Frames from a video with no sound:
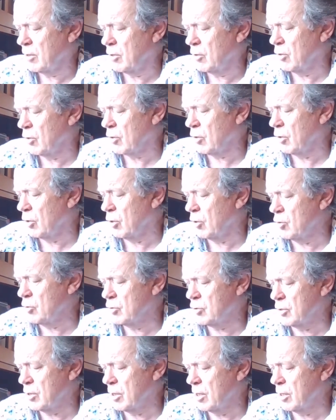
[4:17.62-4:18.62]
Got
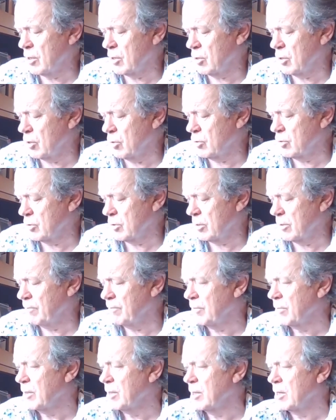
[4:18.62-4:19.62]
closer and closer
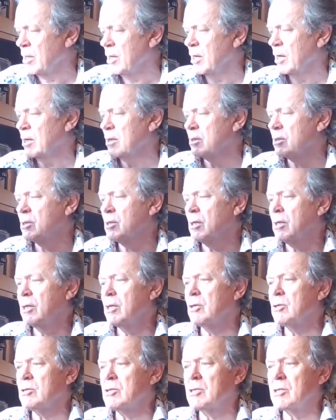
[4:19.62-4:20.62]
until
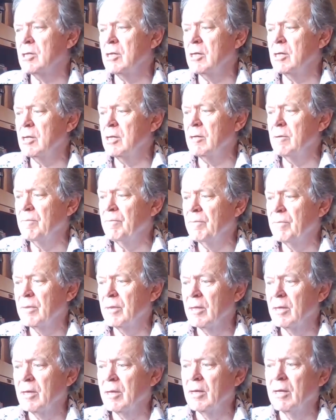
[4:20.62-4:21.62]
he could see
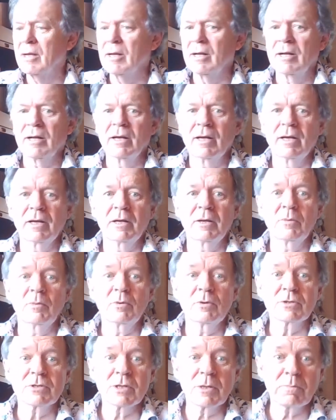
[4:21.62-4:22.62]
it
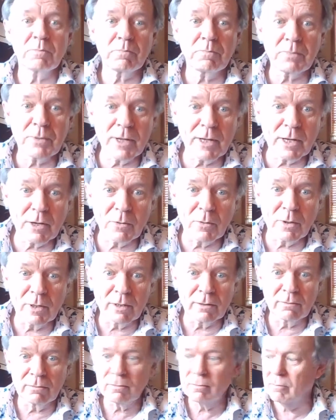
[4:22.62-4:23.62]
was a
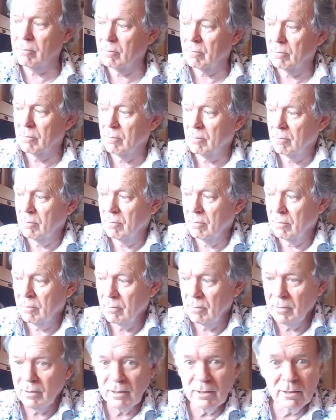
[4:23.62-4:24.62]
penguin
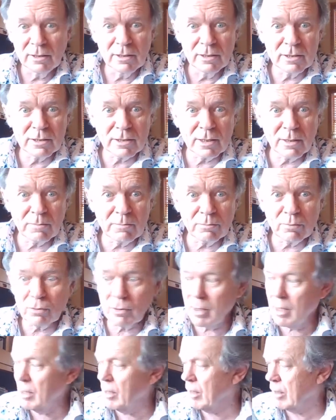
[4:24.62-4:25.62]
in his
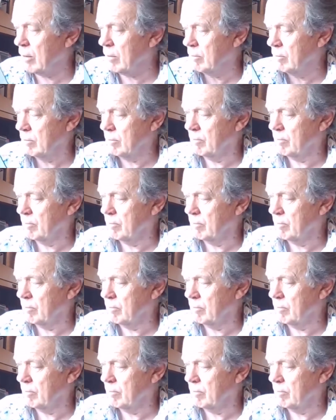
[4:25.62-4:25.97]
umbrella.